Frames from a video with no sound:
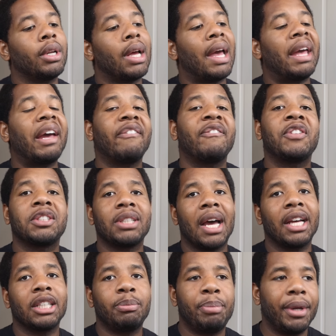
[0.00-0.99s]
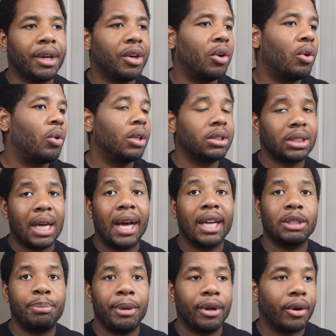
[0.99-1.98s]
a half a size bigger or a
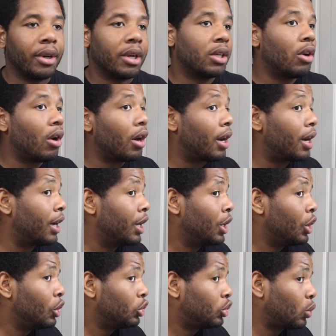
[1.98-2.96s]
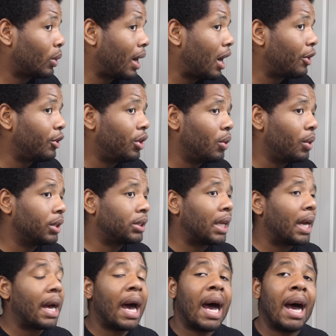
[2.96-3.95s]
size bigger on the guard. So what I'll do is,
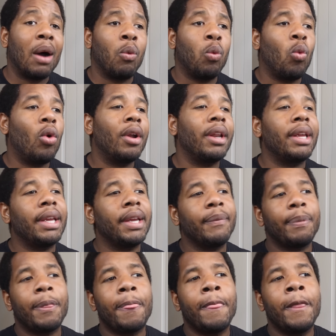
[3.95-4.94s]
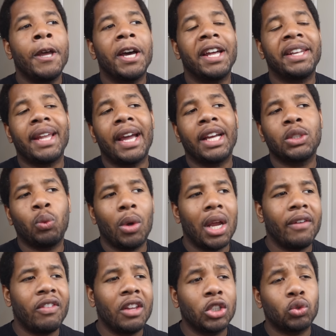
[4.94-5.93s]
I want a nice
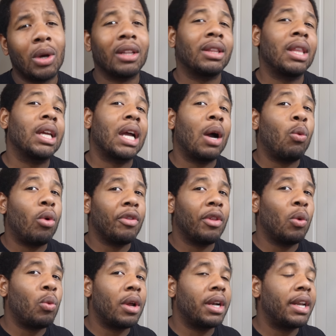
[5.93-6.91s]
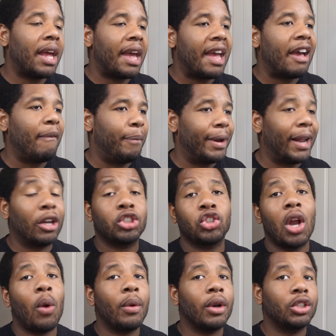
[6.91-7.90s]
wavelength, so I think I want a 1.5, but I'll
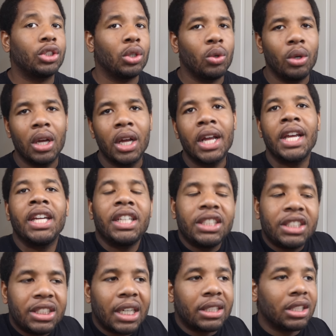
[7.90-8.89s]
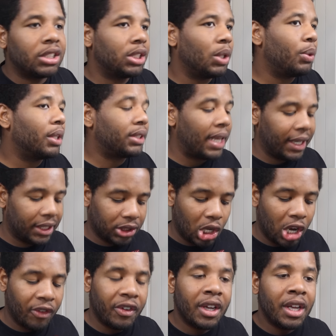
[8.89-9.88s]
start with a 2 just to see what it takes
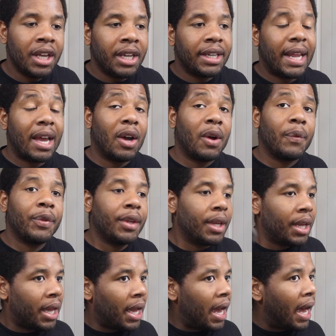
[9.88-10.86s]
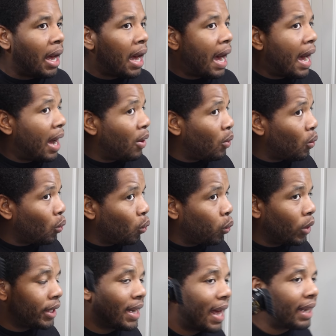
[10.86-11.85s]
off. Now,
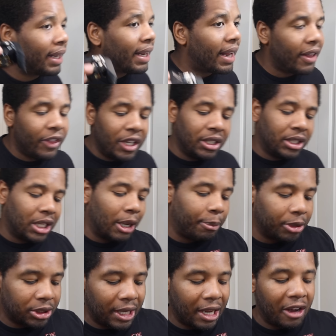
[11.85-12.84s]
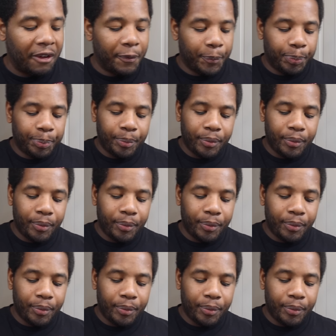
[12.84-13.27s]
when I lay these clippers down,